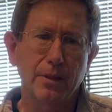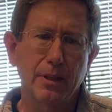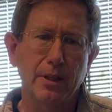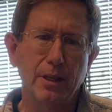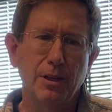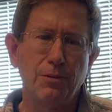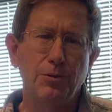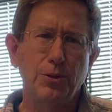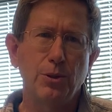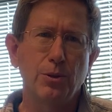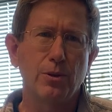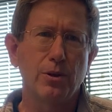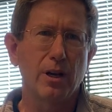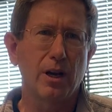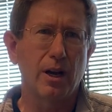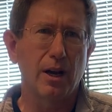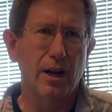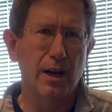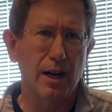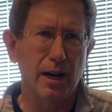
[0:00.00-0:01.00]
if you
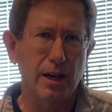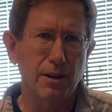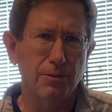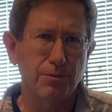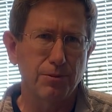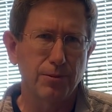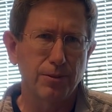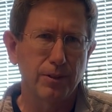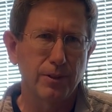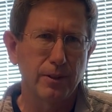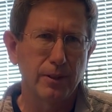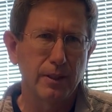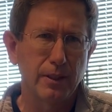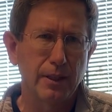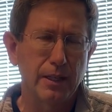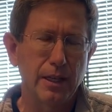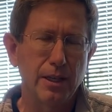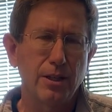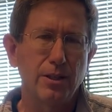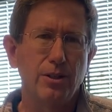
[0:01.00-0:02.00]
cough,
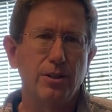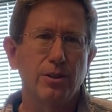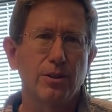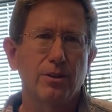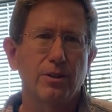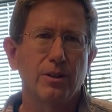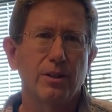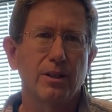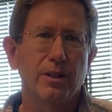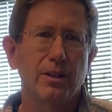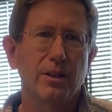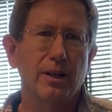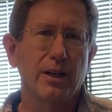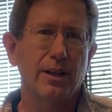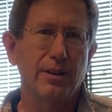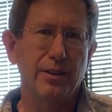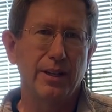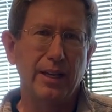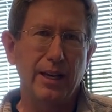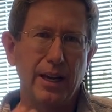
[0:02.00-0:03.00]

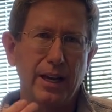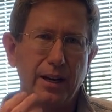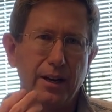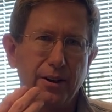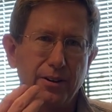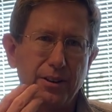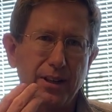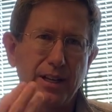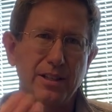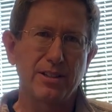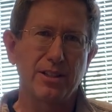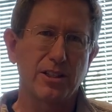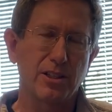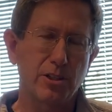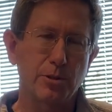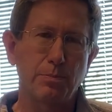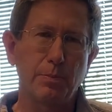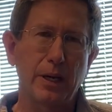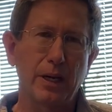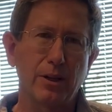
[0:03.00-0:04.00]
the air that's
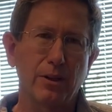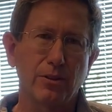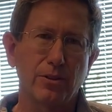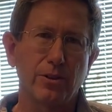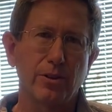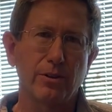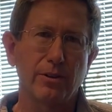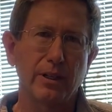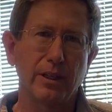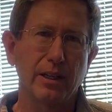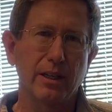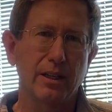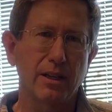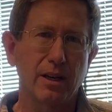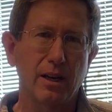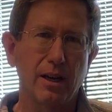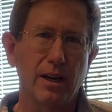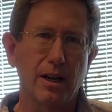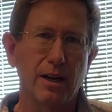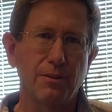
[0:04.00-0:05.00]
expelled during a
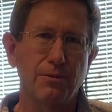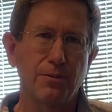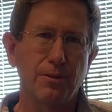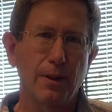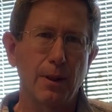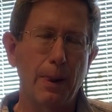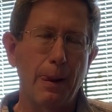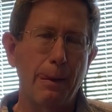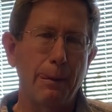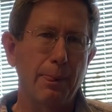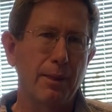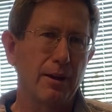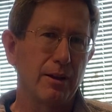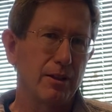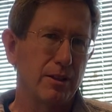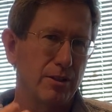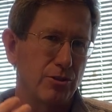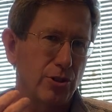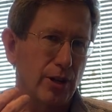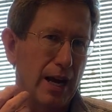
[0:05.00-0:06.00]
cough
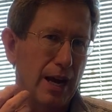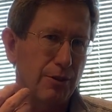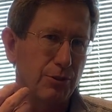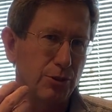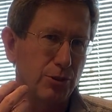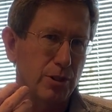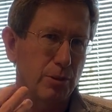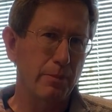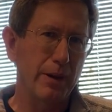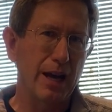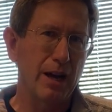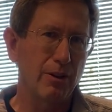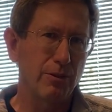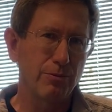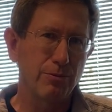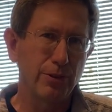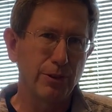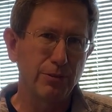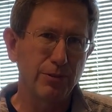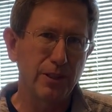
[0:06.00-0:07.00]
travels about
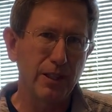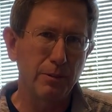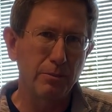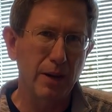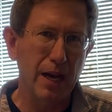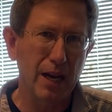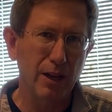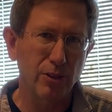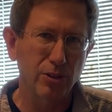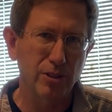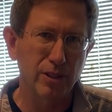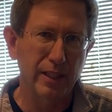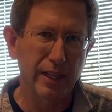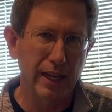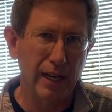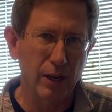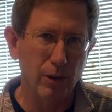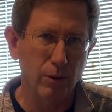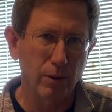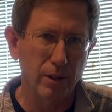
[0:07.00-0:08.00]
50 miles an
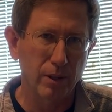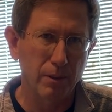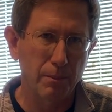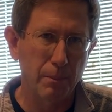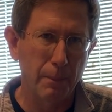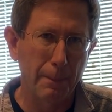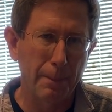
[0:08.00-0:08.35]
hour,